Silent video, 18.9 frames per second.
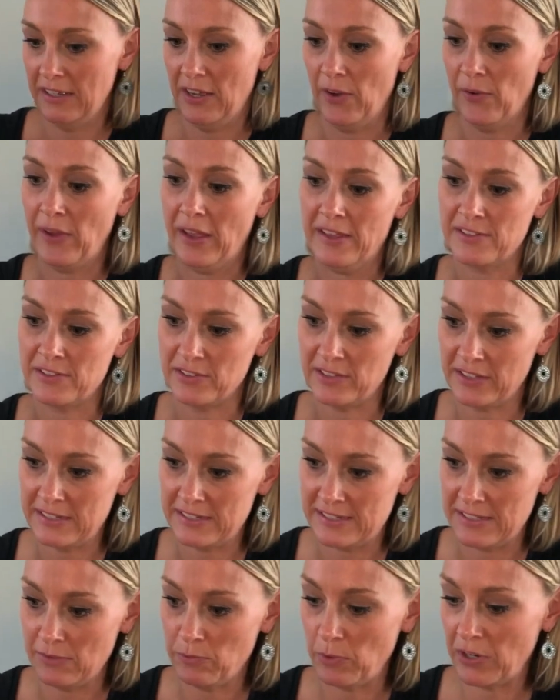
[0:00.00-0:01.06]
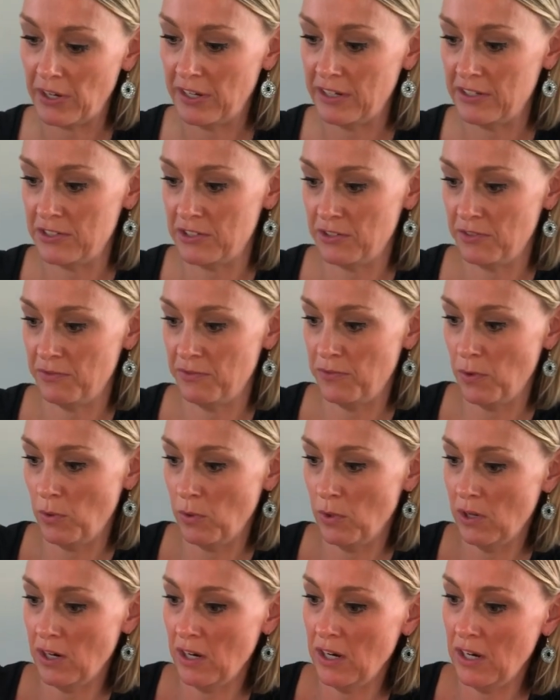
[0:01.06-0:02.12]
Okay, so let's see. We're gonna do
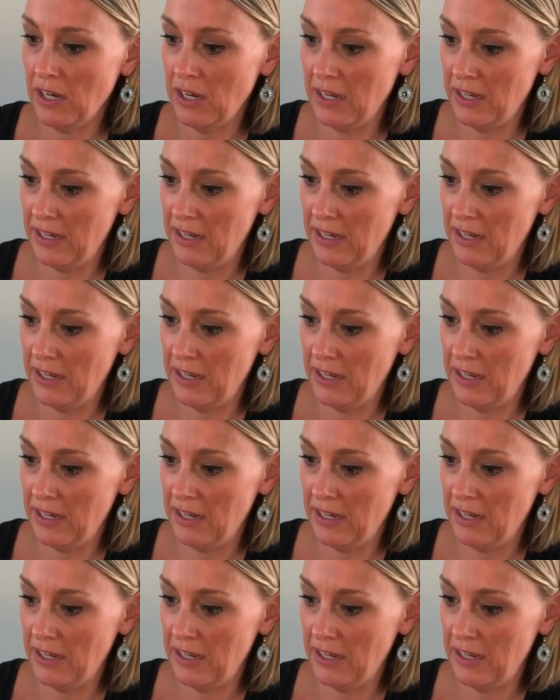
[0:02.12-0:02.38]
4